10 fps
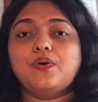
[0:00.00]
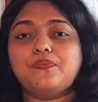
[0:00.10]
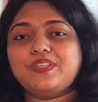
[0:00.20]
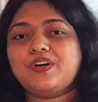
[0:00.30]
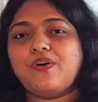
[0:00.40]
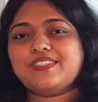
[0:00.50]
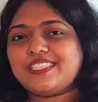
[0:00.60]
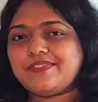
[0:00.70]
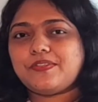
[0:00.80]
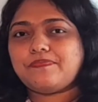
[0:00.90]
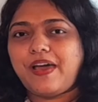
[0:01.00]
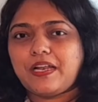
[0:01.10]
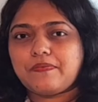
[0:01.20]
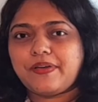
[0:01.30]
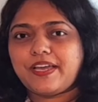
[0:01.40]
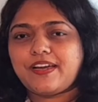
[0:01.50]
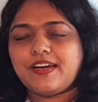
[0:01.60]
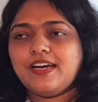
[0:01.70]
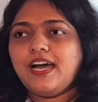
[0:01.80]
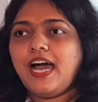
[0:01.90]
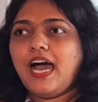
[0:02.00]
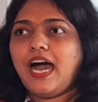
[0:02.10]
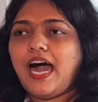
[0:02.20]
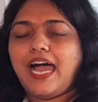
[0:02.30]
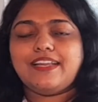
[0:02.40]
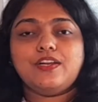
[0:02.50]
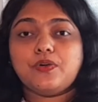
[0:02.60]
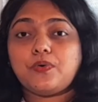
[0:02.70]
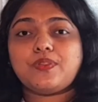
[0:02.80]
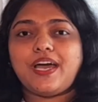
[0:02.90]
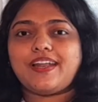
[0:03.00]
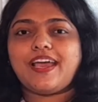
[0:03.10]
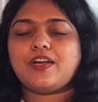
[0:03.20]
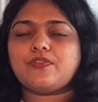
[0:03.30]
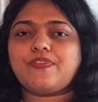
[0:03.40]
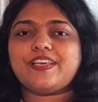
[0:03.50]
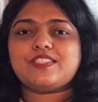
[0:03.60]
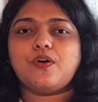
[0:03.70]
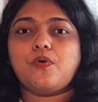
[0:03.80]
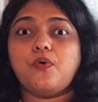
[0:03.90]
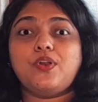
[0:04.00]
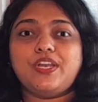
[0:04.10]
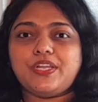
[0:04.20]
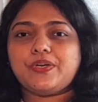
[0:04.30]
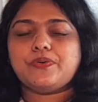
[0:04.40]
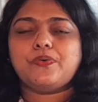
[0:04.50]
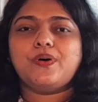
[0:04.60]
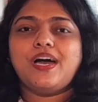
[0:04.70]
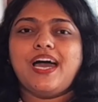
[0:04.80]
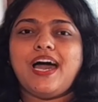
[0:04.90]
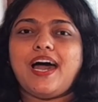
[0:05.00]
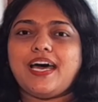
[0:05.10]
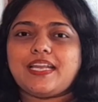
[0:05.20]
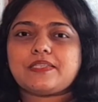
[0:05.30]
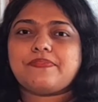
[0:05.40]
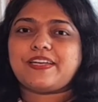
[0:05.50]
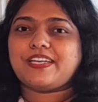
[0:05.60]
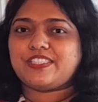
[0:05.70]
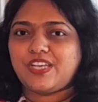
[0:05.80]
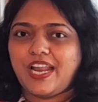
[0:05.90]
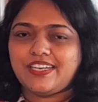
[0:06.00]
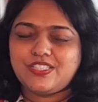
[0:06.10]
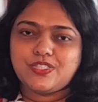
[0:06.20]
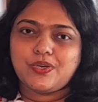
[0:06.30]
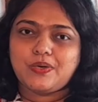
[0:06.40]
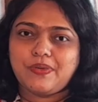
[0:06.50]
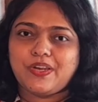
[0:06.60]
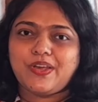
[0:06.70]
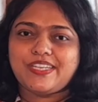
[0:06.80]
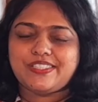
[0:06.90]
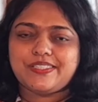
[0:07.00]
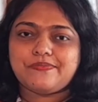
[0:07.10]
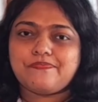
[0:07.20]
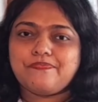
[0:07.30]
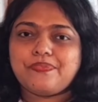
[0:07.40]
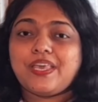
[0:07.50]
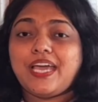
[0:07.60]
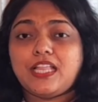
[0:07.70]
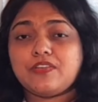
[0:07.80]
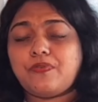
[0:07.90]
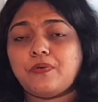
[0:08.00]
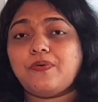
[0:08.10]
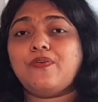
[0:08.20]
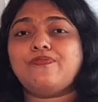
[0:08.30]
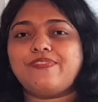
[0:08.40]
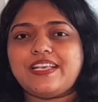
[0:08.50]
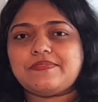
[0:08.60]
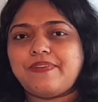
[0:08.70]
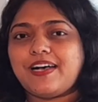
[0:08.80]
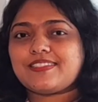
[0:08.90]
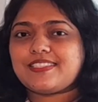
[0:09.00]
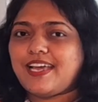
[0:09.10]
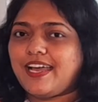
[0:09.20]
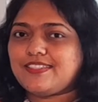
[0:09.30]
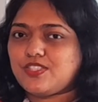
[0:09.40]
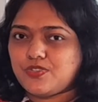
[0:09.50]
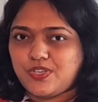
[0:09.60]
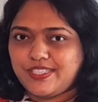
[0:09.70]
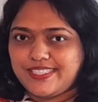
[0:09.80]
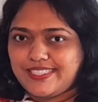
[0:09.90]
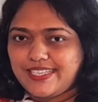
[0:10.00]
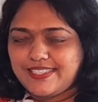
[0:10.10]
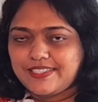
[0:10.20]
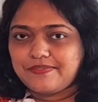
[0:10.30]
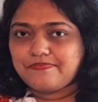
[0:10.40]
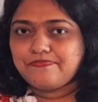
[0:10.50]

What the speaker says: With the onset of the pandemic, I didn't know that I had to face a whole new unexpected challenge to communication in the form of face masks and social distancing.